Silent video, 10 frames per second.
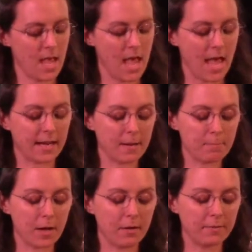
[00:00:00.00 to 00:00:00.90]
And
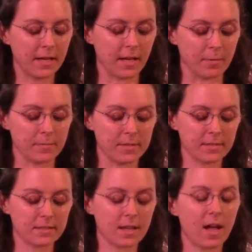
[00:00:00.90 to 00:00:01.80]
above him, the
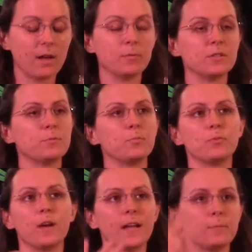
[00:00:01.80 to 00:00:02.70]
sky was
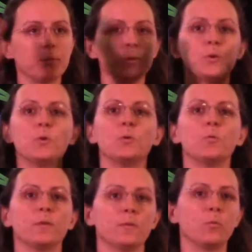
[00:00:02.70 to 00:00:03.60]
bright blue
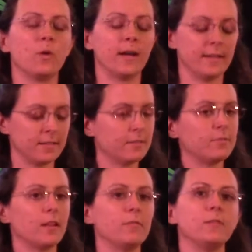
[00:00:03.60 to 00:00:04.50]
with white,
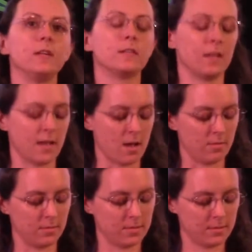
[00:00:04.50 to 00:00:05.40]
fluffy
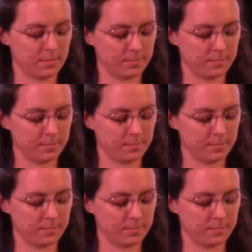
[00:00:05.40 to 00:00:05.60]
clouds.